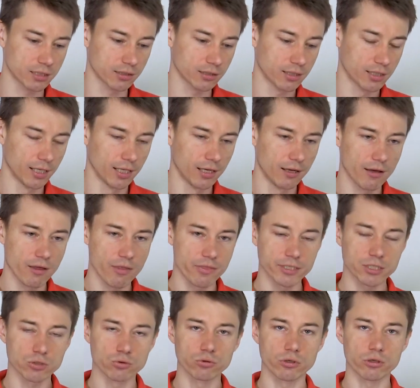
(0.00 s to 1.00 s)
it.
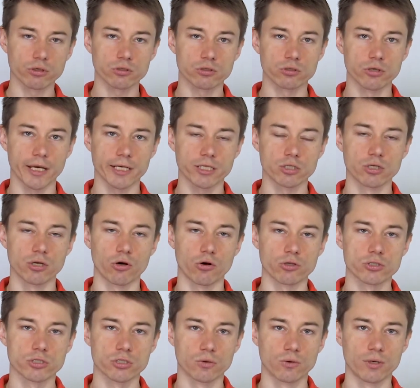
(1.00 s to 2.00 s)
This could actually
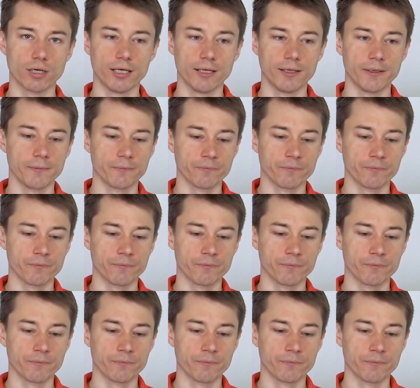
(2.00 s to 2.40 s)
also